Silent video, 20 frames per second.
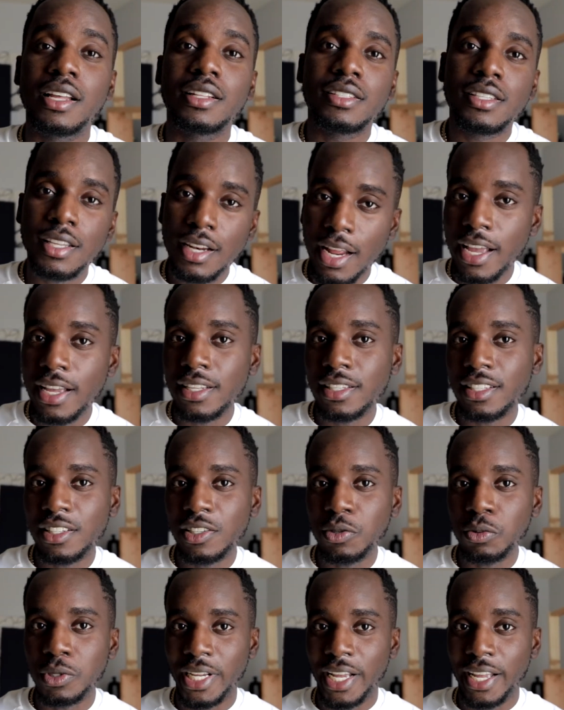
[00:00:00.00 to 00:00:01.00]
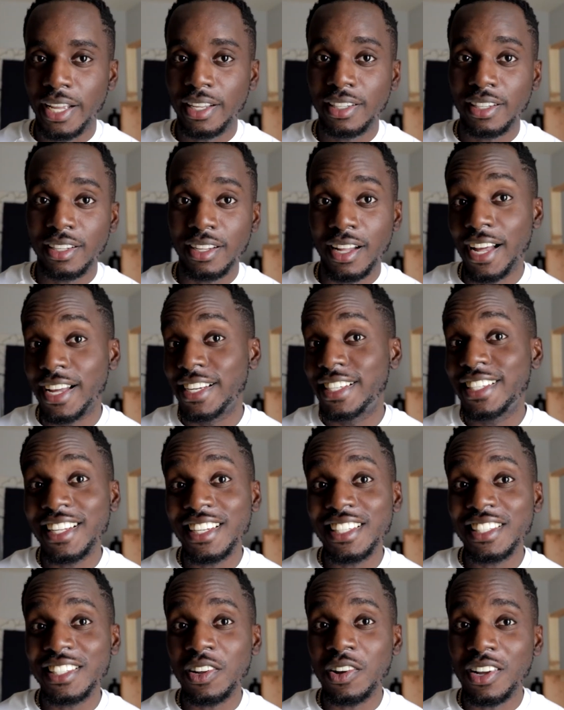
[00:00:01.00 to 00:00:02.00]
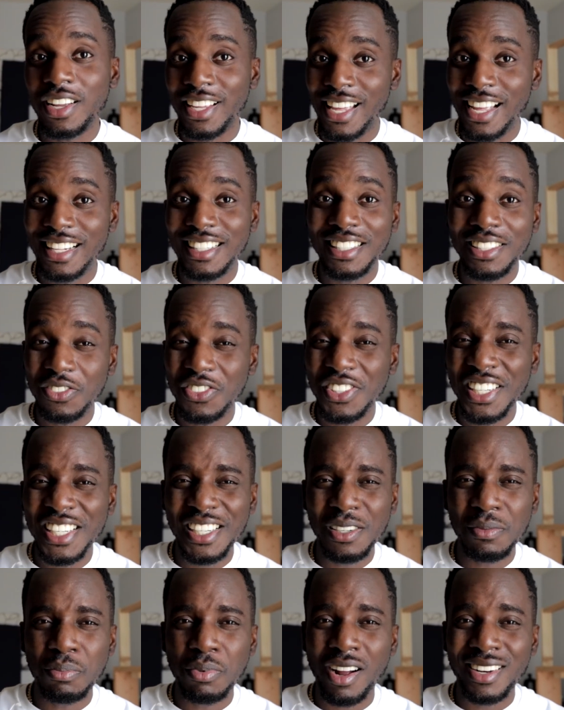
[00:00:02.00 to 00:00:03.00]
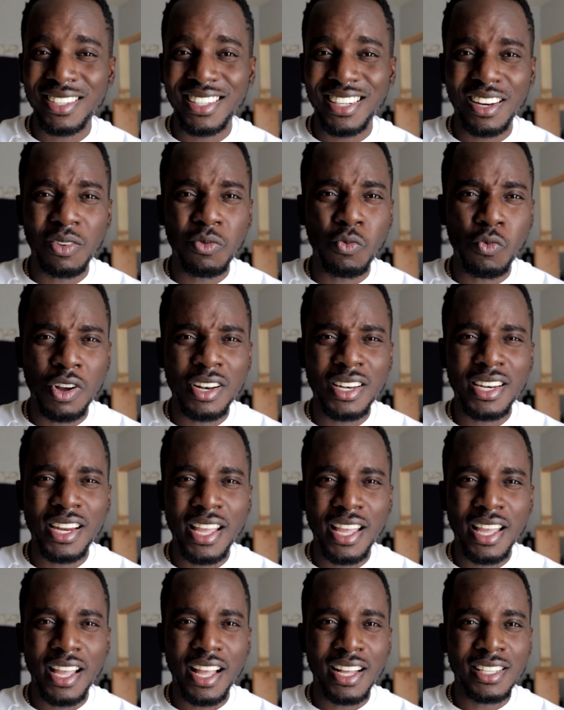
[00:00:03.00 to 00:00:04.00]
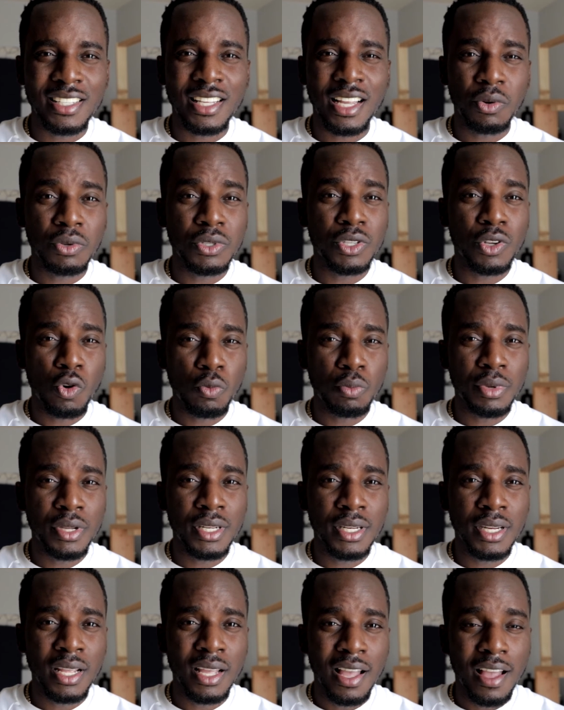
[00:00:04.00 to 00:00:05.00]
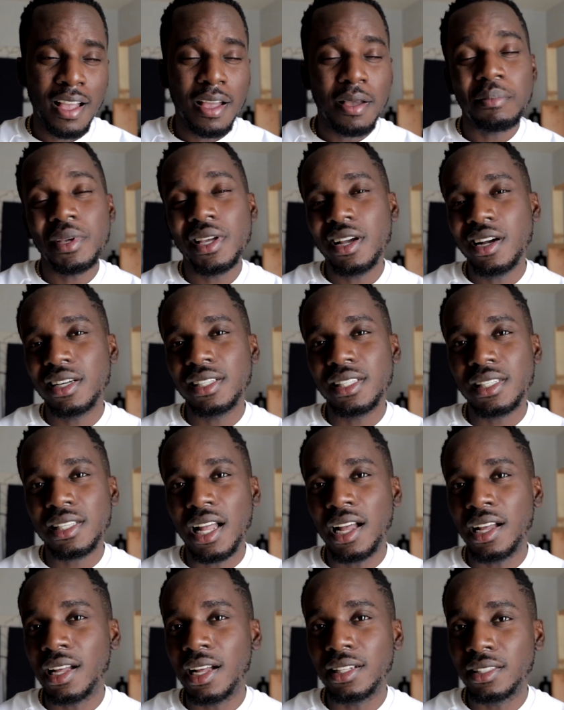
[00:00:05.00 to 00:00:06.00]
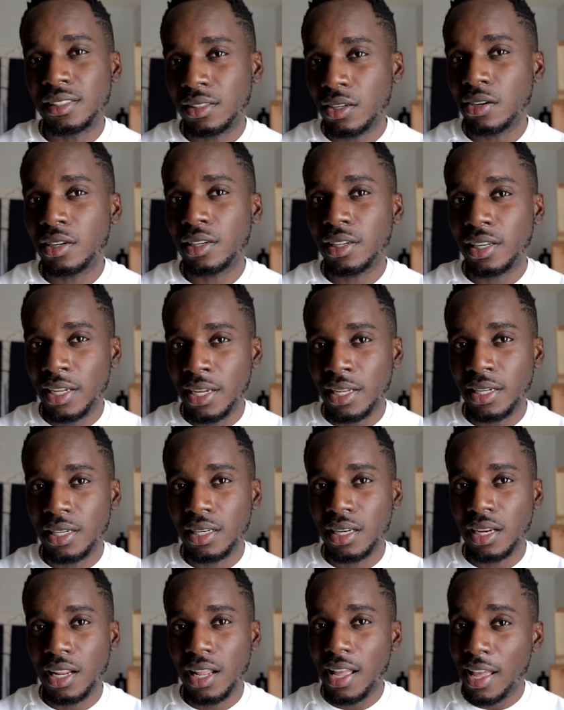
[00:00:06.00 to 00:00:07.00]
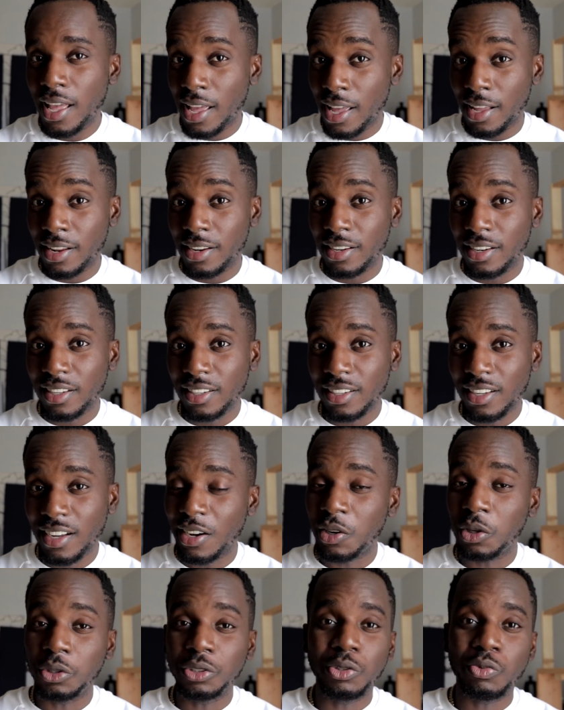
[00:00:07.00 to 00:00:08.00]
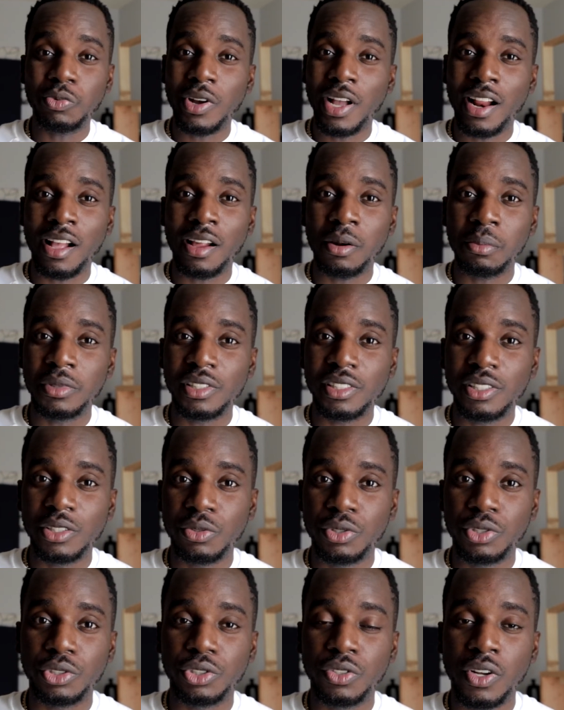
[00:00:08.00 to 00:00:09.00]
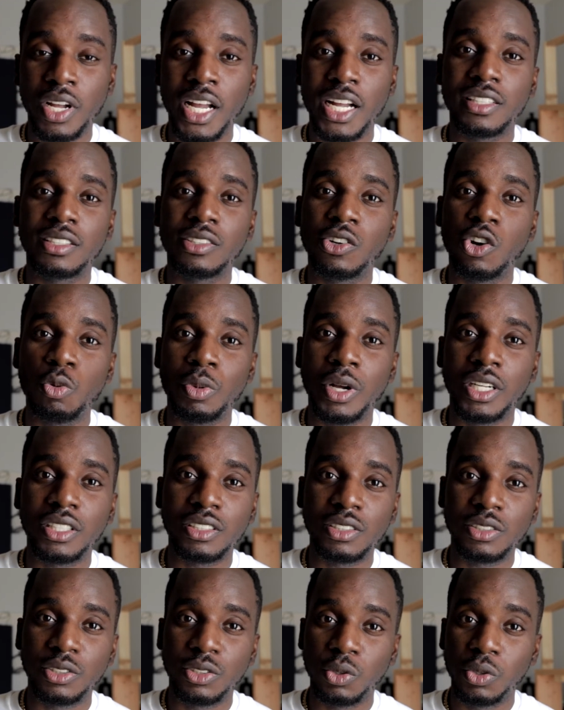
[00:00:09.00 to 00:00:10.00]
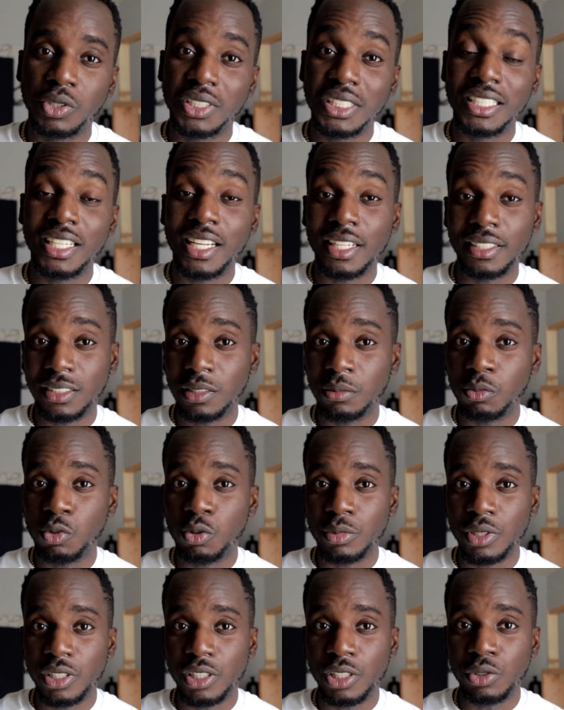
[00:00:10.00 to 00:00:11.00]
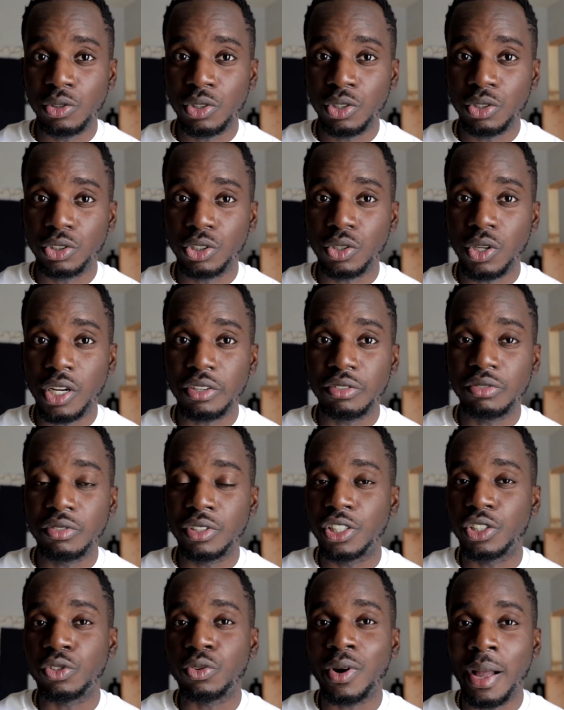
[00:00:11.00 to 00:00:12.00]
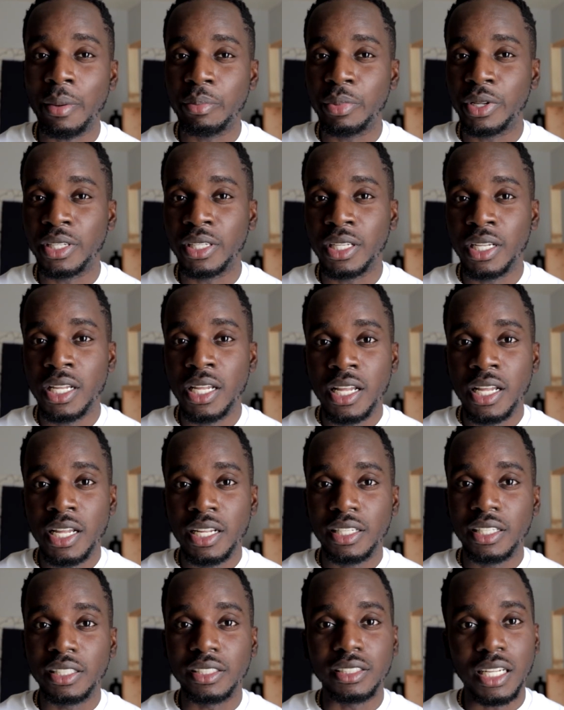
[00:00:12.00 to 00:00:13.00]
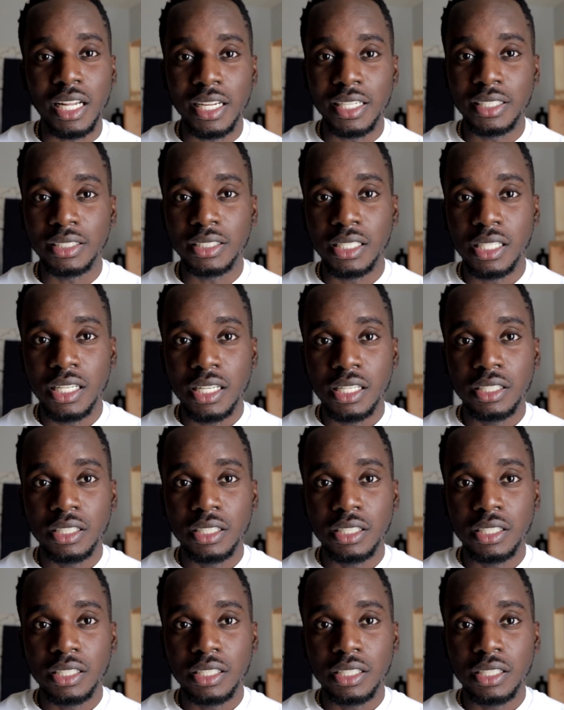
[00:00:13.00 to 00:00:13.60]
Today is a new day. I didn't get to finish the project in one day as I was hoping because I had started late and I also ran out of material, so I had to go back to the store to get some more material so I could finish wrapping the sides.